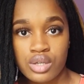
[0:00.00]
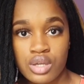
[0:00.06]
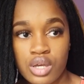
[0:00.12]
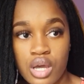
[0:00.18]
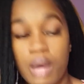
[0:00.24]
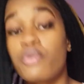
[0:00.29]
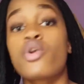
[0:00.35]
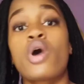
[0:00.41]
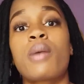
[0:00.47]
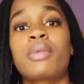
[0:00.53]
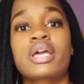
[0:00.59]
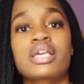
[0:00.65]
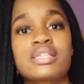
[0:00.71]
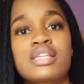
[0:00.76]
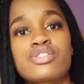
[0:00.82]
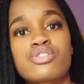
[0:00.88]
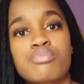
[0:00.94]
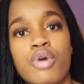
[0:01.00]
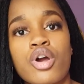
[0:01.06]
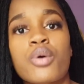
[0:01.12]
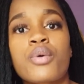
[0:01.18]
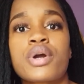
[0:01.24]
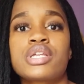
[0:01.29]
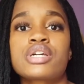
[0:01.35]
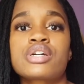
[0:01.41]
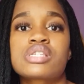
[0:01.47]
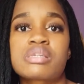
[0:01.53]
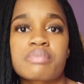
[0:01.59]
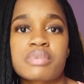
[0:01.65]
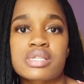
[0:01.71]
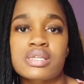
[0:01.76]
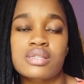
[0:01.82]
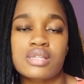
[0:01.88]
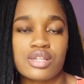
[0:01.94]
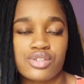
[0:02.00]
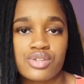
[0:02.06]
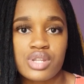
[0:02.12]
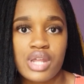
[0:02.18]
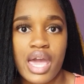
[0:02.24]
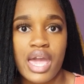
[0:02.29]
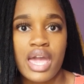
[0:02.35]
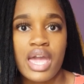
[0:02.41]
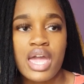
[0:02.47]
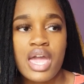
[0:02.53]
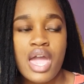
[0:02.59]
I'm like, "Isn't it tomorrow? We're writing a semester test today."